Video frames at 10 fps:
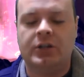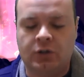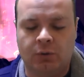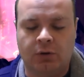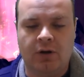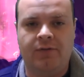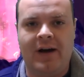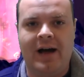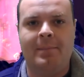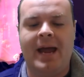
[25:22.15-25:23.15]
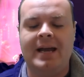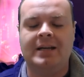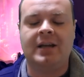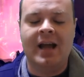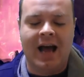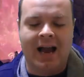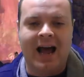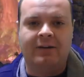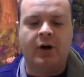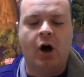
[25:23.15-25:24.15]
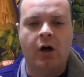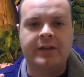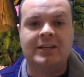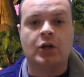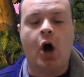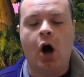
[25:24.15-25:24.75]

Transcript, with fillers: to love our mains and have all these